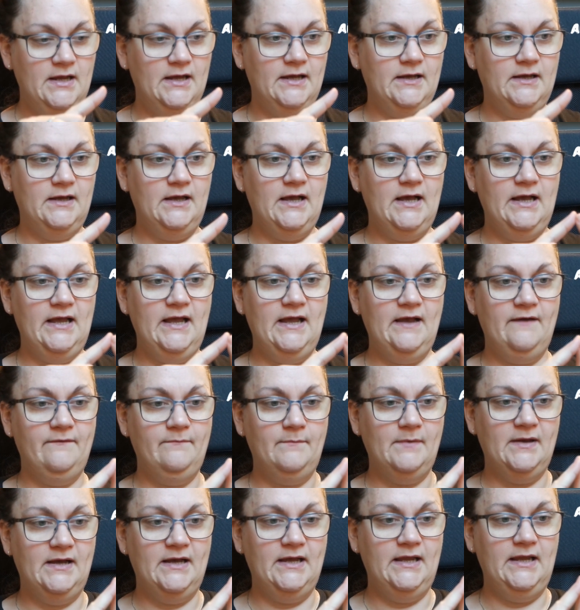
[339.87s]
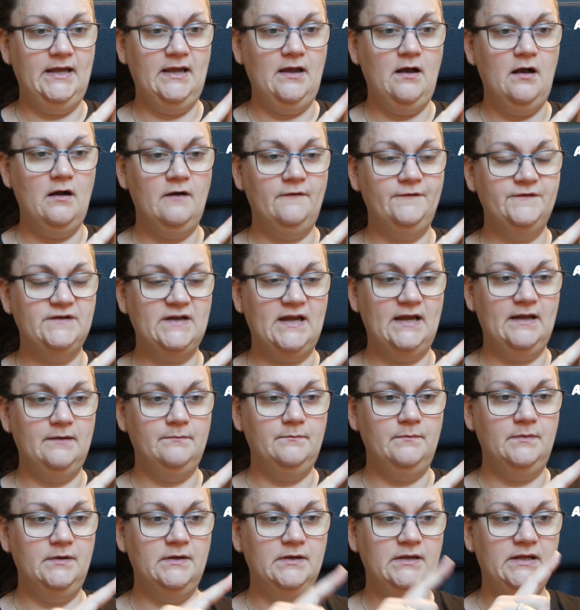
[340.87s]
I have my
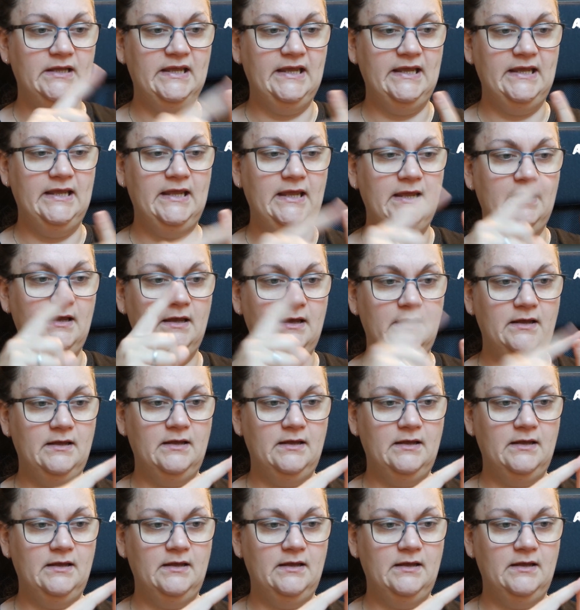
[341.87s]
half-time gig